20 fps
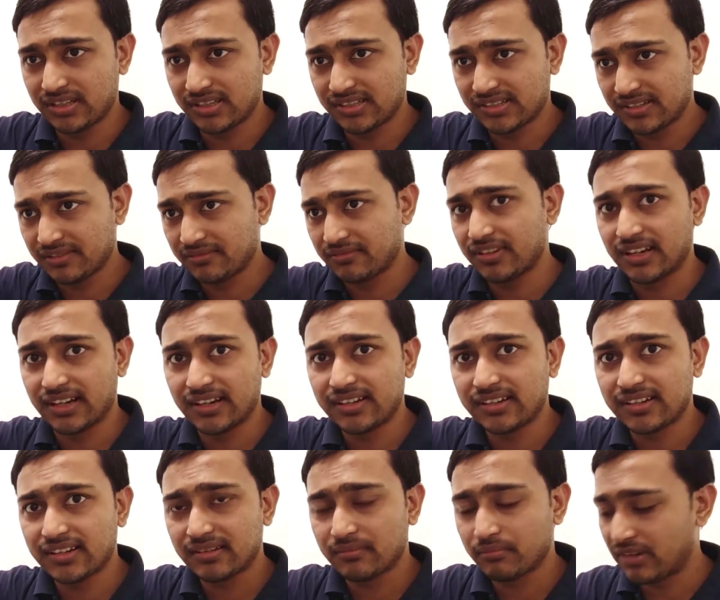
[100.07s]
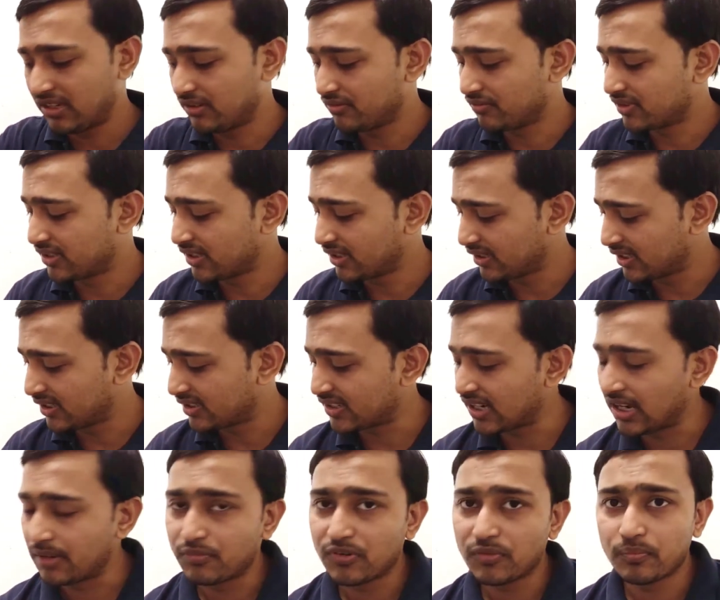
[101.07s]
receiver end by using this
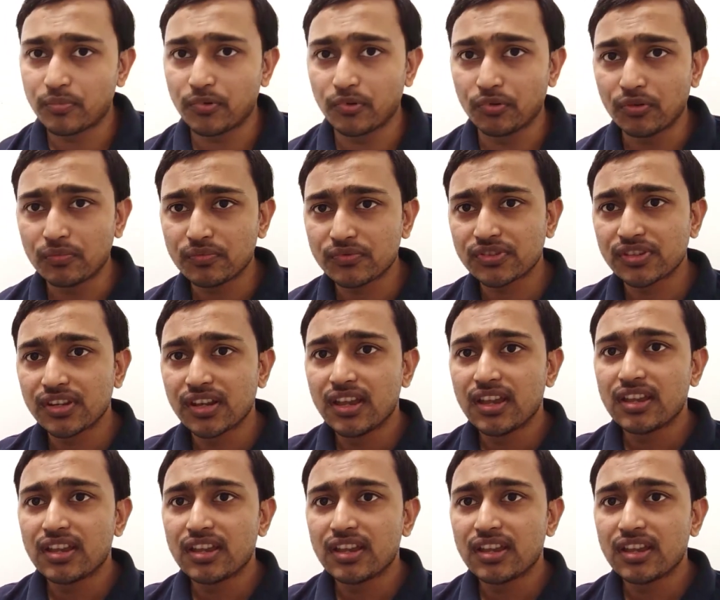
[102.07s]
type of probes.